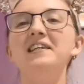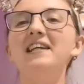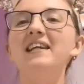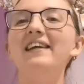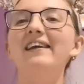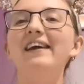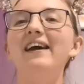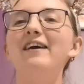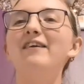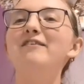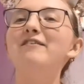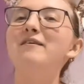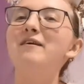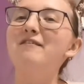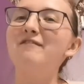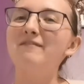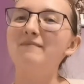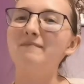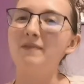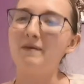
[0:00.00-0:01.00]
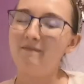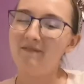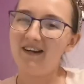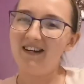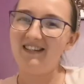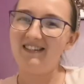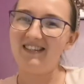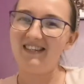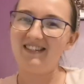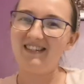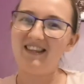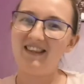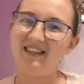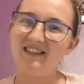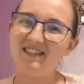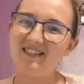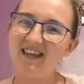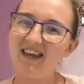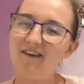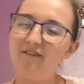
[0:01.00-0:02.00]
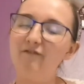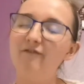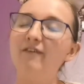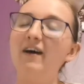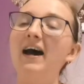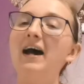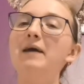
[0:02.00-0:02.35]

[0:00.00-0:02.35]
and Nico, the Princess and the Sith.